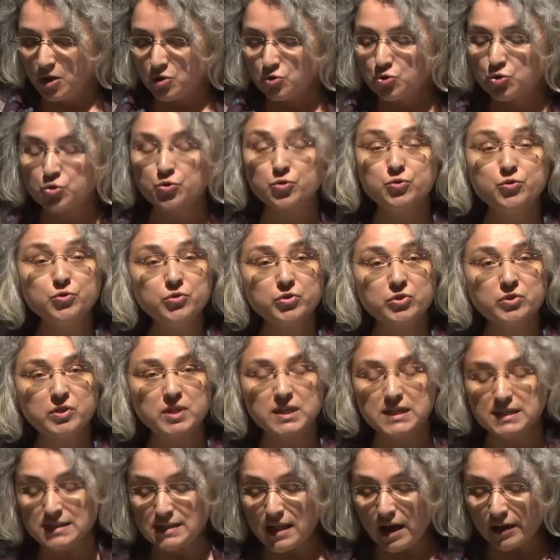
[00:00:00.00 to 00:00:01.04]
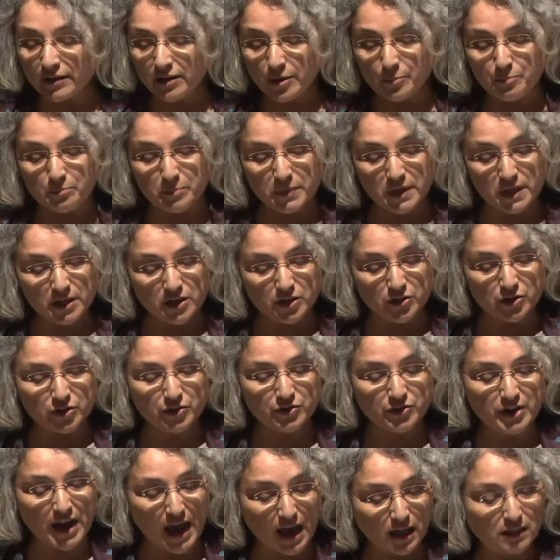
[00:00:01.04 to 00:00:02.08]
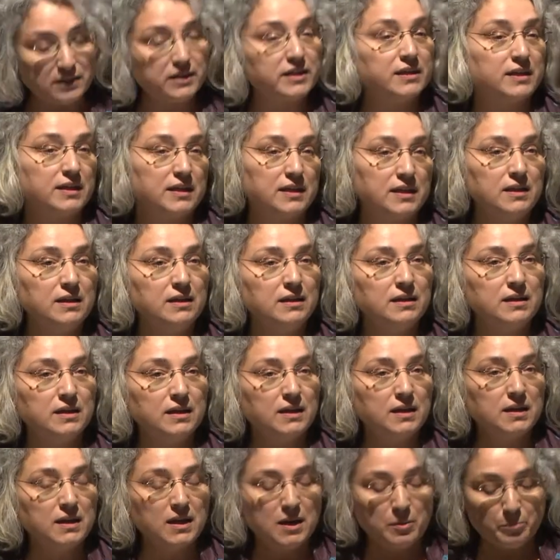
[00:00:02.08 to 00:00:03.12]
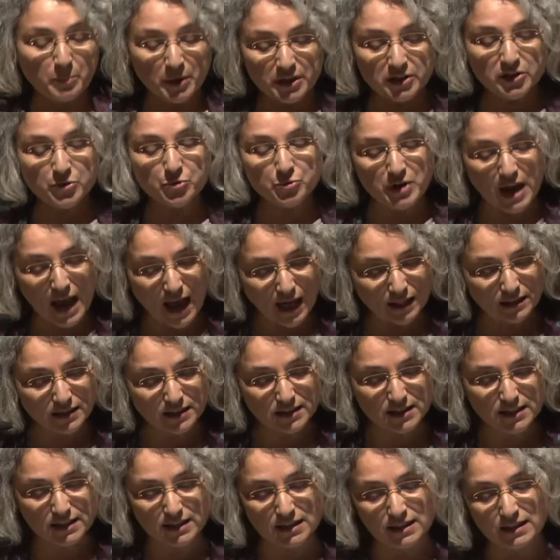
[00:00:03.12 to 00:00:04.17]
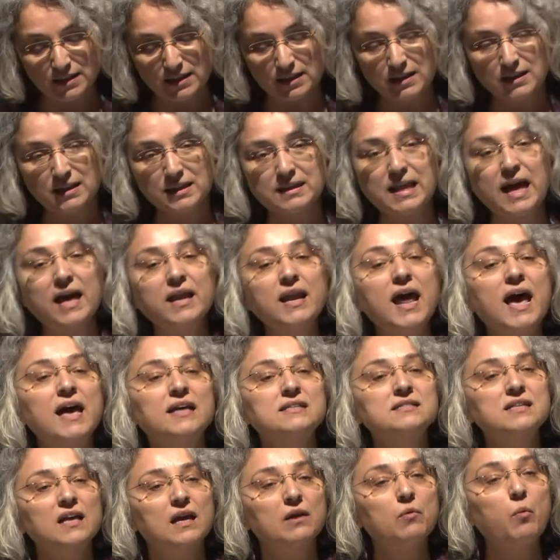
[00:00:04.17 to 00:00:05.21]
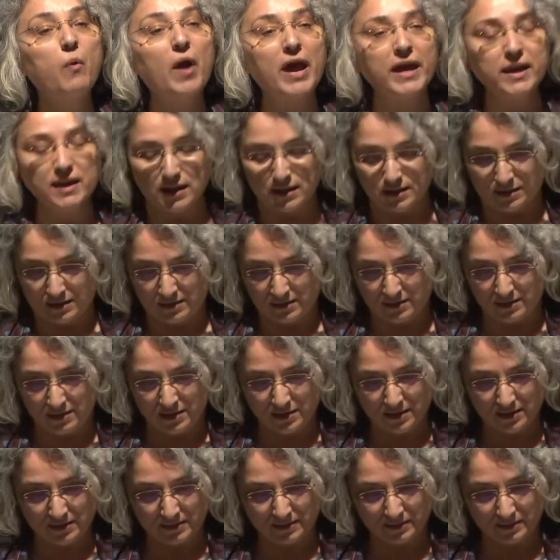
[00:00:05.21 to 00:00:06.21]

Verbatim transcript: Truth is not a mere reality, but a reality that has awakened.